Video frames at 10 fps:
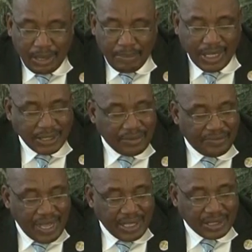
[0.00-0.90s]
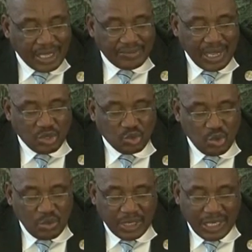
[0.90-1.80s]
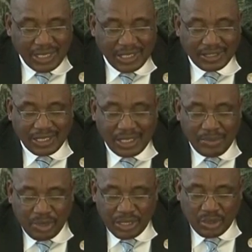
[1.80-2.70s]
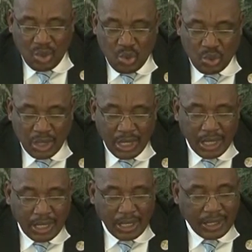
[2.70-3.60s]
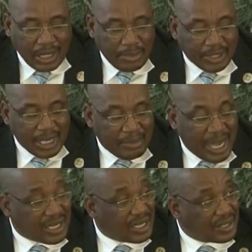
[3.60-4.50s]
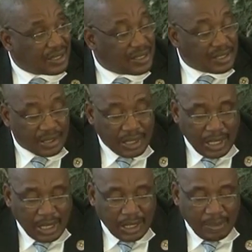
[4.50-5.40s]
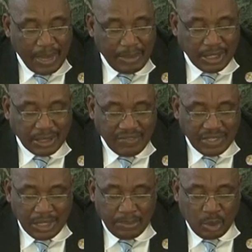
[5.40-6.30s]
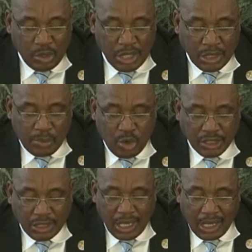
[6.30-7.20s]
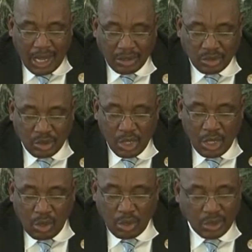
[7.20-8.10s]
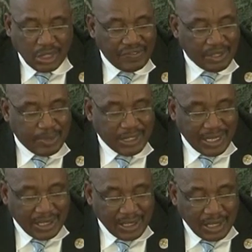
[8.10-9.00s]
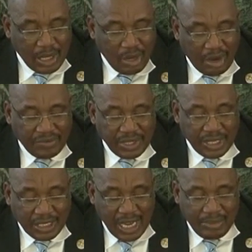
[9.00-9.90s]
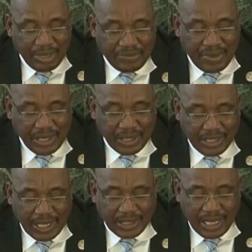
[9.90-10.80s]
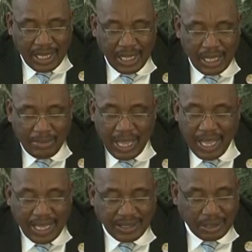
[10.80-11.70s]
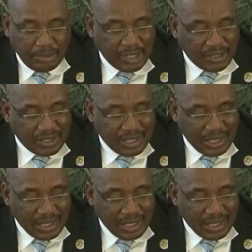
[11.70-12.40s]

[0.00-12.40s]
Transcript: pension funds have assumed an increasingly important role in the capital markets. The public service employees portion accounts close to 70% of the retirement fund sector by asset base.